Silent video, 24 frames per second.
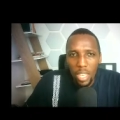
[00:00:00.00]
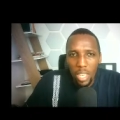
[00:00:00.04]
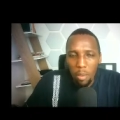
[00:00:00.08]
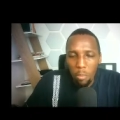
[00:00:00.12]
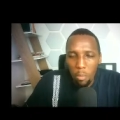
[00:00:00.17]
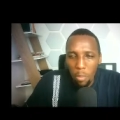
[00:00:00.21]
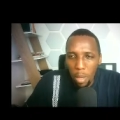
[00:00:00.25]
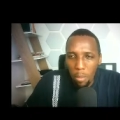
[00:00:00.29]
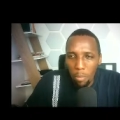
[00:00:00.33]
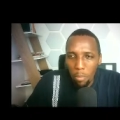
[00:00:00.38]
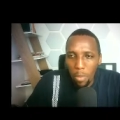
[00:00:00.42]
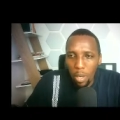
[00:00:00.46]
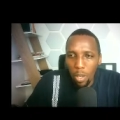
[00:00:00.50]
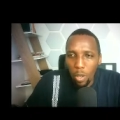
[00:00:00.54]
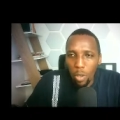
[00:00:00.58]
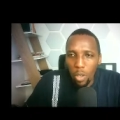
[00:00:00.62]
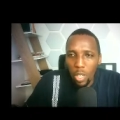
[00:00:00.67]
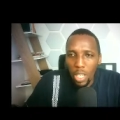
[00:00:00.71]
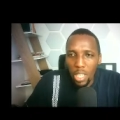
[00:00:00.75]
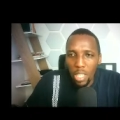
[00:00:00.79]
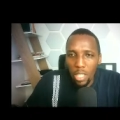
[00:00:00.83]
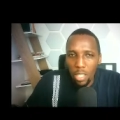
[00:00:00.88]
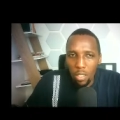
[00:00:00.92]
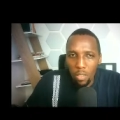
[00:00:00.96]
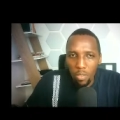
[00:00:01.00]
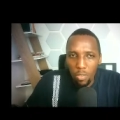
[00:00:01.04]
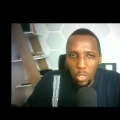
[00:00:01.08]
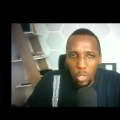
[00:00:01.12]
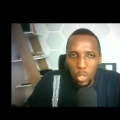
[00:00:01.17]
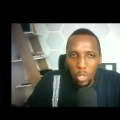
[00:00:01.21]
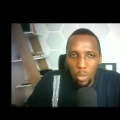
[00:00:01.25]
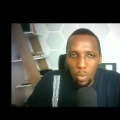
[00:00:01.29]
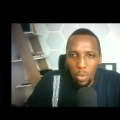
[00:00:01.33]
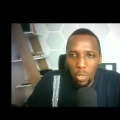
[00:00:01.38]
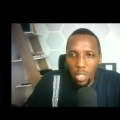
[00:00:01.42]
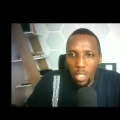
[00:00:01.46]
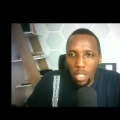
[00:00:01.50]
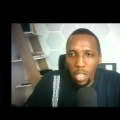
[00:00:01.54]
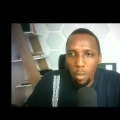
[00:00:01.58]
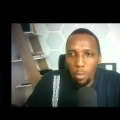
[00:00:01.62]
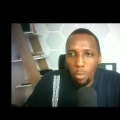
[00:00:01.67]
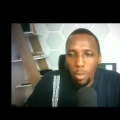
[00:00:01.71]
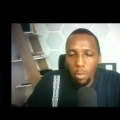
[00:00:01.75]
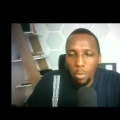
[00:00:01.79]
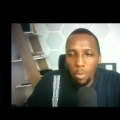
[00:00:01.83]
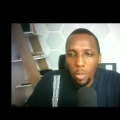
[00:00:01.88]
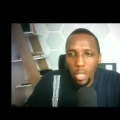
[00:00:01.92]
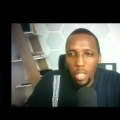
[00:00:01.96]
a member or an individual within
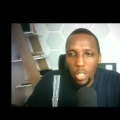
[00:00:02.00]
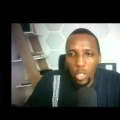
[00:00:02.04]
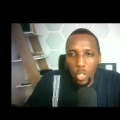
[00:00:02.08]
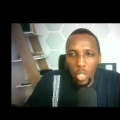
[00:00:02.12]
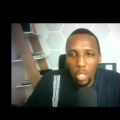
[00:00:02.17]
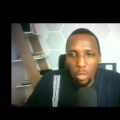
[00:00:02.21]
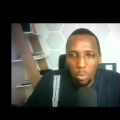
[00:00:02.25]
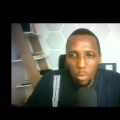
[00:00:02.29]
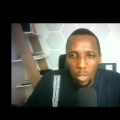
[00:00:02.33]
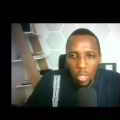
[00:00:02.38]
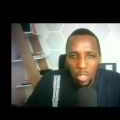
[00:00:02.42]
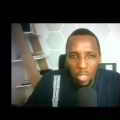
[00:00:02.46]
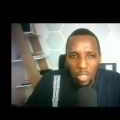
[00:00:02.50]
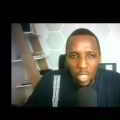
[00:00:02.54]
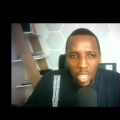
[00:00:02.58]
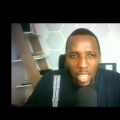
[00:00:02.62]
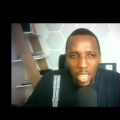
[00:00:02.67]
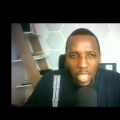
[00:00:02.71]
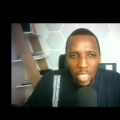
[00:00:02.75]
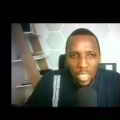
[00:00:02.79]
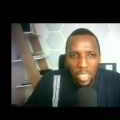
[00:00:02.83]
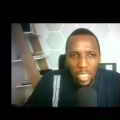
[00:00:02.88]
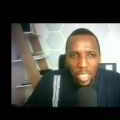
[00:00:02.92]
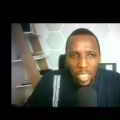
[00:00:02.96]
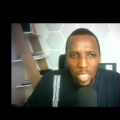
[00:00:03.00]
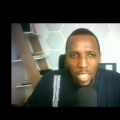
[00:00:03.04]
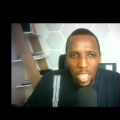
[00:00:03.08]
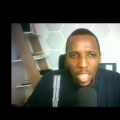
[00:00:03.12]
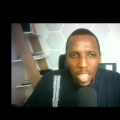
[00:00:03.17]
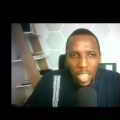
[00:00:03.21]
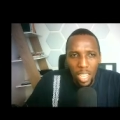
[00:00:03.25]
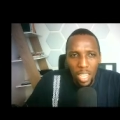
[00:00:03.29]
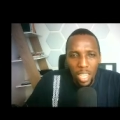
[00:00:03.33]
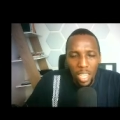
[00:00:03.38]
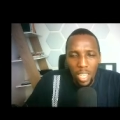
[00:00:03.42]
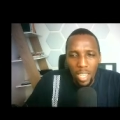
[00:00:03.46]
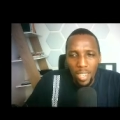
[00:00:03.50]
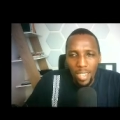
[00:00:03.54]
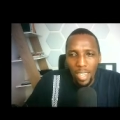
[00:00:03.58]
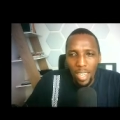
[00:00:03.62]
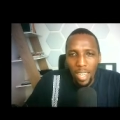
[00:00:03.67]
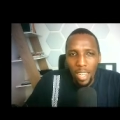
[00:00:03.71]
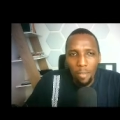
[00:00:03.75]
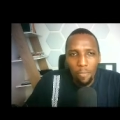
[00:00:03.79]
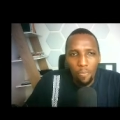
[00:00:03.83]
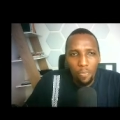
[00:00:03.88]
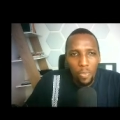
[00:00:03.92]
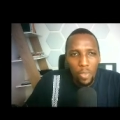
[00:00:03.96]
a population being selected.
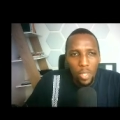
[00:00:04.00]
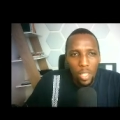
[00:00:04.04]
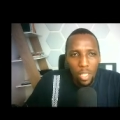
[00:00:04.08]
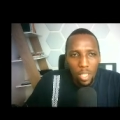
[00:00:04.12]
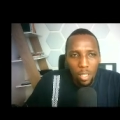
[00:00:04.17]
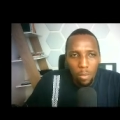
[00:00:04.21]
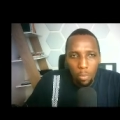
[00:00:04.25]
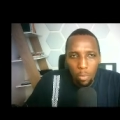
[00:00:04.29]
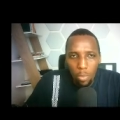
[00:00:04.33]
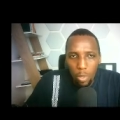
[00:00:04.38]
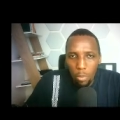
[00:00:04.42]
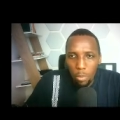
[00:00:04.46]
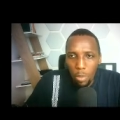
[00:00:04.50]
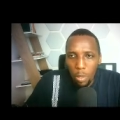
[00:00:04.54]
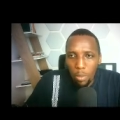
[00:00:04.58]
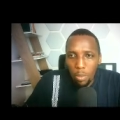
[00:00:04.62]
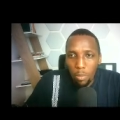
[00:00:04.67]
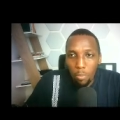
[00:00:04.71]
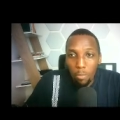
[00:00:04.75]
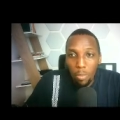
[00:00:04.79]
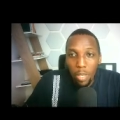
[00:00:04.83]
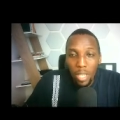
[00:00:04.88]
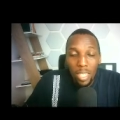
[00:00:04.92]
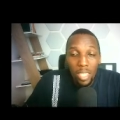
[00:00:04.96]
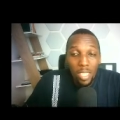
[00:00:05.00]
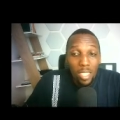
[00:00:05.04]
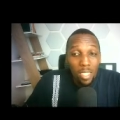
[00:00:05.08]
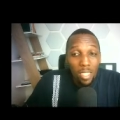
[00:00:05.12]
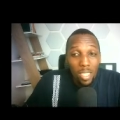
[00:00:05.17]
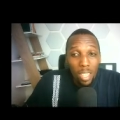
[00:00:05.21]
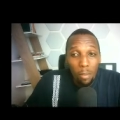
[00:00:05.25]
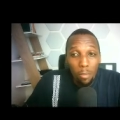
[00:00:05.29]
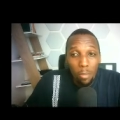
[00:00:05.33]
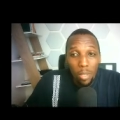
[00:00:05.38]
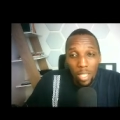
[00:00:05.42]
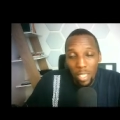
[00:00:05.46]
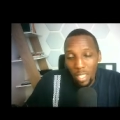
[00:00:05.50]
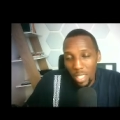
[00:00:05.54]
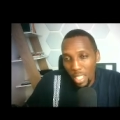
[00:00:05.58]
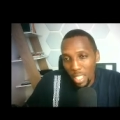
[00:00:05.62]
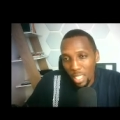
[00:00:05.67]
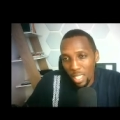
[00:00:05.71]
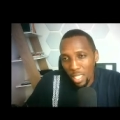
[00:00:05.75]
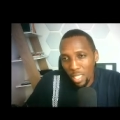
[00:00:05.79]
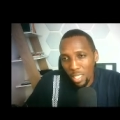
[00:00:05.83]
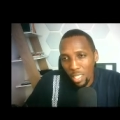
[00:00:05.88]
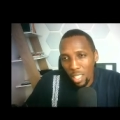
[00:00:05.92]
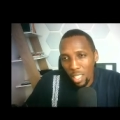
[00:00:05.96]
The probability sampling
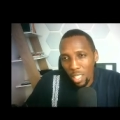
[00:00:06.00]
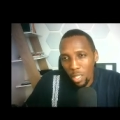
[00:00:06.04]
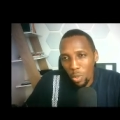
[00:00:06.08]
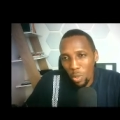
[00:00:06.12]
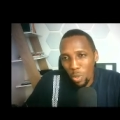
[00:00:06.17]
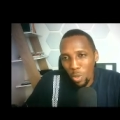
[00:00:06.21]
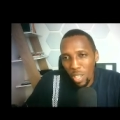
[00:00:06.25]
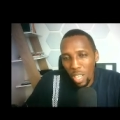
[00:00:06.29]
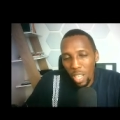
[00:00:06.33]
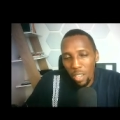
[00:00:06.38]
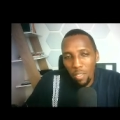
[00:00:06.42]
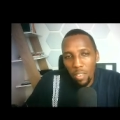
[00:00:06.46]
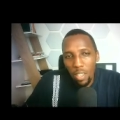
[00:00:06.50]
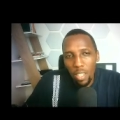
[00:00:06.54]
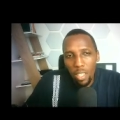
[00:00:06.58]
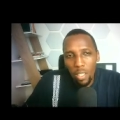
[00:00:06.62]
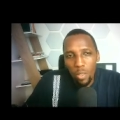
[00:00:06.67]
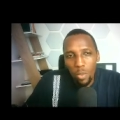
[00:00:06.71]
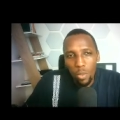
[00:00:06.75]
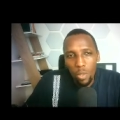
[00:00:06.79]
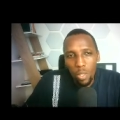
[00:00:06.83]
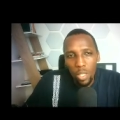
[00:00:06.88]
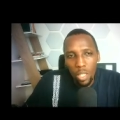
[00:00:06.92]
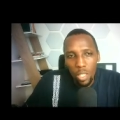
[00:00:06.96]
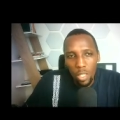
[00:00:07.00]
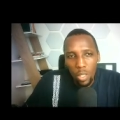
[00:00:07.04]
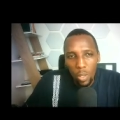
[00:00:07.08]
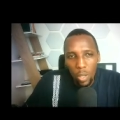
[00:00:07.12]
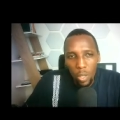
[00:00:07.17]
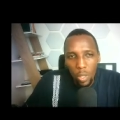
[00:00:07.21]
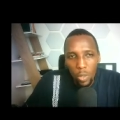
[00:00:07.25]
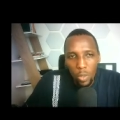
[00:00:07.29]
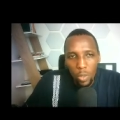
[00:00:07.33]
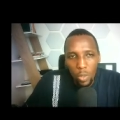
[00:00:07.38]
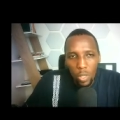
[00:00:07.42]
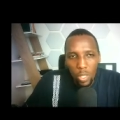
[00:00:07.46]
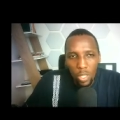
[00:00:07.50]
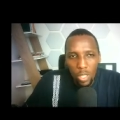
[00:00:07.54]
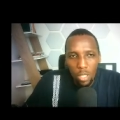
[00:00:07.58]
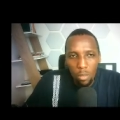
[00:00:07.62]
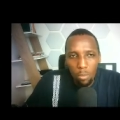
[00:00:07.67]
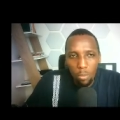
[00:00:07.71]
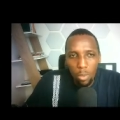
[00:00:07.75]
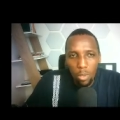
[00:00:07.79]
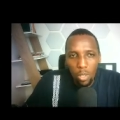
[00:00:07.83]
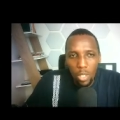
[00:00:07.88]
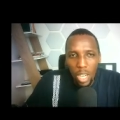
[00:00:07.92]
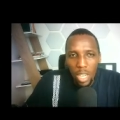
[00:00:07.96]
techniques that we'll cover will include
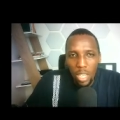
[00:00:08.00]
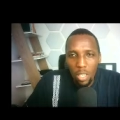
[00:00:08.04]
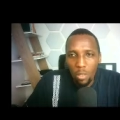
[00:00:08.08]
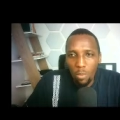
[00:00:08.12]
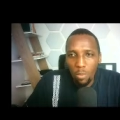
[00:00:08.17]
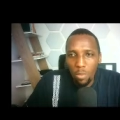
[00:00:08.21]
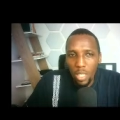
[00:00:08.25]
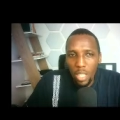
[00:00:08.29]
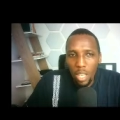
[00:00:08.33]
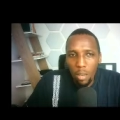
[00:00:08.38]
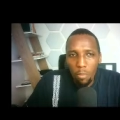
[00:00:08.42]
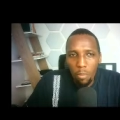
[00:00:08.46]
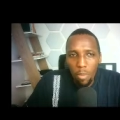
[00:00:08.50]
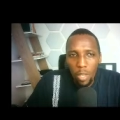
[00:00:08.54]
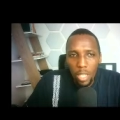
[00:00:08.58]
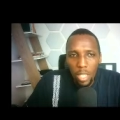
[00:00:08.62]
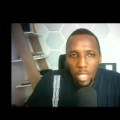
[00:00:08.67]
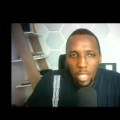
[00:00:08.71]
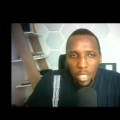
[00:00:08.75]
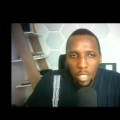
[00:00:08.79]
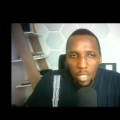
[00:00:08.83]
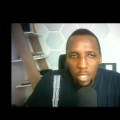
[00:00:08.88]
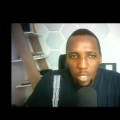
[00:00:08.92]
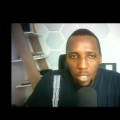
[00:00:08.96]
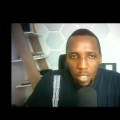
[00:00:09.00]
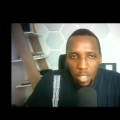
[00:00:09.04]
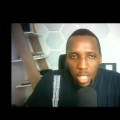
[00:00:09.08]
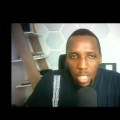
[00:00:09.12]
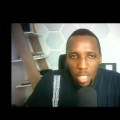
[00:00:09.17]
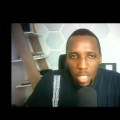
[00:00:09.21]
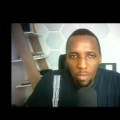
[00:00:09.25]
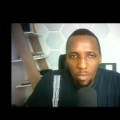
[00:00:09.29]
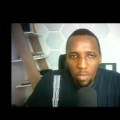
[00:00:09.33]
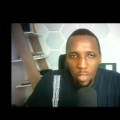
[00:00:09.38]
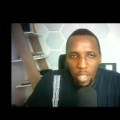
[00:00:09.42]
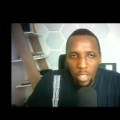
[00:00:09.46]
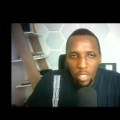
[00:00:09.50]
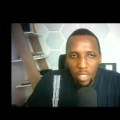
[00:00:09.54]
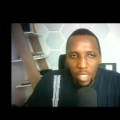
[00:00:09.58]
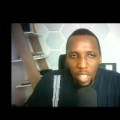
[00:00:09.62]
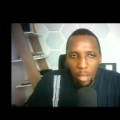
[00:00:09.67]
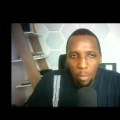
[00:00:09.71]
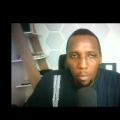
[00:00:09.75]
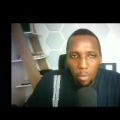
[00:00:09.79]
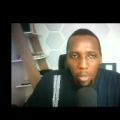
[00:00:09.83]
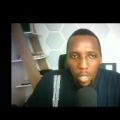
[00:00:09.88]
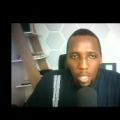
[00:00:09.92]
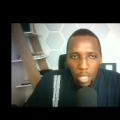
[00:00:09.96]
simple random sampling, stratified
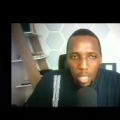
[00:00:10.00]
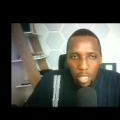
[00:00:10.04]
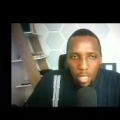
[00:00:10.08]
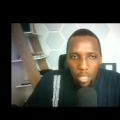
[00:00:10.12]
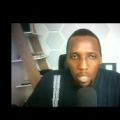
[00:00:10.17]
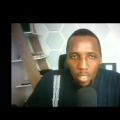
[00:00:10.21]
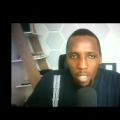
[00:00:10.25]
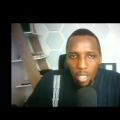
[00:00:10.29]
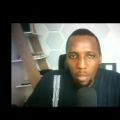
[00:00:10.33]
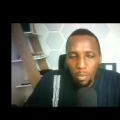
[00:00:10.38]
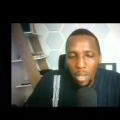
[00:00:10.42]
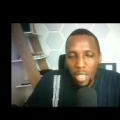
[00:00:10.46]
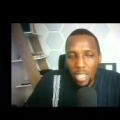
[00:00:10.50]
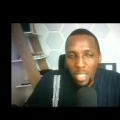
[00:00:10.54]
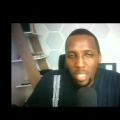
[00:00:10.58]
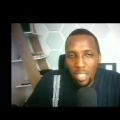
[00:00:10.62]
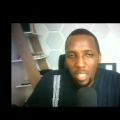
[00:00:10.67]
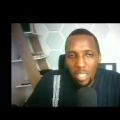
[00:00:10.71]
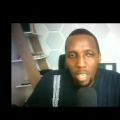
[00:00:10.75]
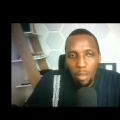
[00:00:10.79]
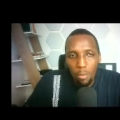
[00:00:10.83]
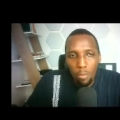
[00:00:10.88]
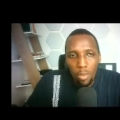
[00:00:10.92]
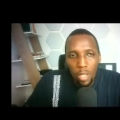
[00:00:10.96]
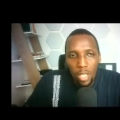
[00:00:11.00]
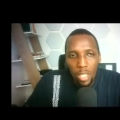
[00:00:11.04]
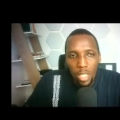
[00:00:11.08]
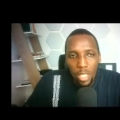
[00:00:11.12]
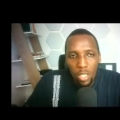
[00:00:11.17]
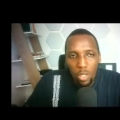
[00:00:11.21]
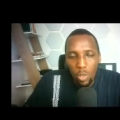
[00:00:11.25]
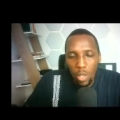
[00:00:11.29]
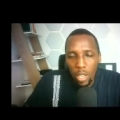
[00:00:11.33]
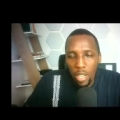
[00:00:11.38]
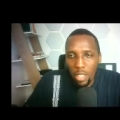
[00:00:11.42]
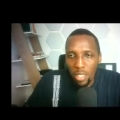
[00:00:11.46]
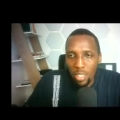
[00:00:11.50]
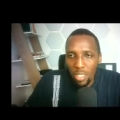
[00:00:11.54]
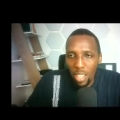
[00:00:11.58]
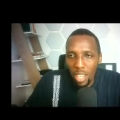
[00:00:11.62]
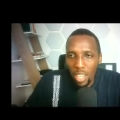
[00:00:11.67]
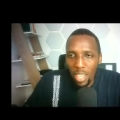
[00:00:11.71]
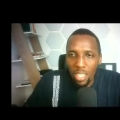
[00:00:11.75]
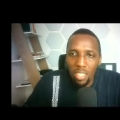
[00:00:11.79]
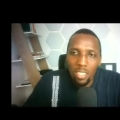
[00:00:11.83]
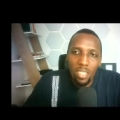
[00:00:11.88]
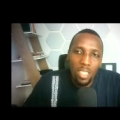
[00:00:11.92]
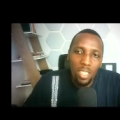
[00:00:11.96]
sampling, systematic sampling, as well as
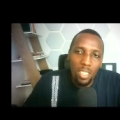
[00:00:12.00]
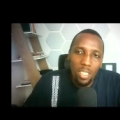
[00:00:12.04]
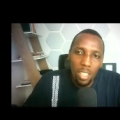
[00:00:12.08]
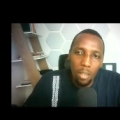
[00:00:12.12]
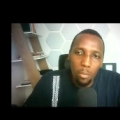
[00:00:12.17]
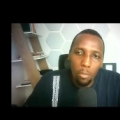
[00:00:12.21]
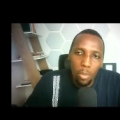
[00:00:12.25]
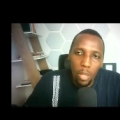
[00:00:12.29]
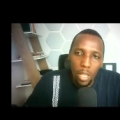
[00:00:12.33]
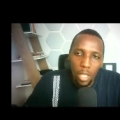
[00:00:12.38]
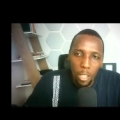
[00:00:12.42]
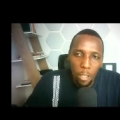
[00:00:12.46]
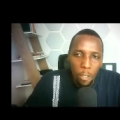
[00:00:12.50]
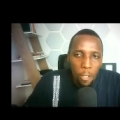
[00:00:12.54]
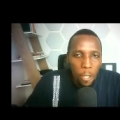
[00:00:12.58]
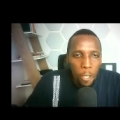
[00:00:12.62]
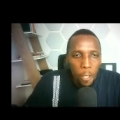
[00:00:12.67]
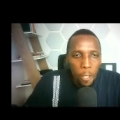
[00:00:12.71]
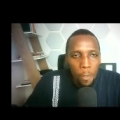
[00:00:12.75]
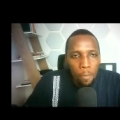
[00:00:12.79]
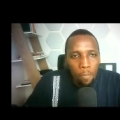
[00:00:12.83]
cluster sampling.